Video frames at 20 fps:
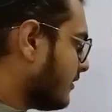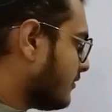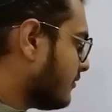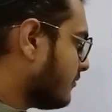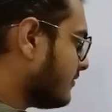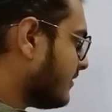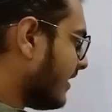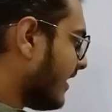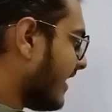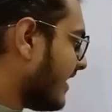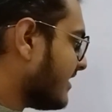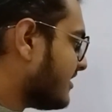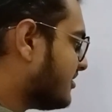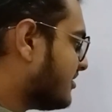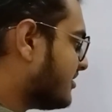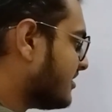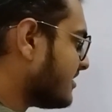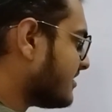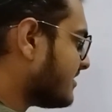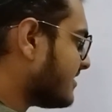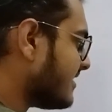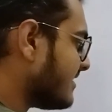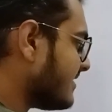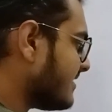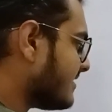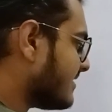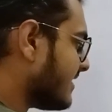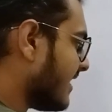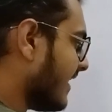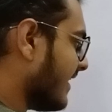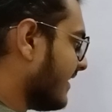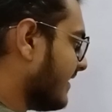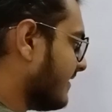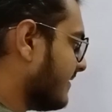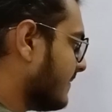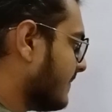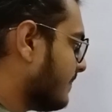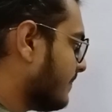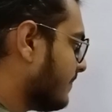to the adjacent side.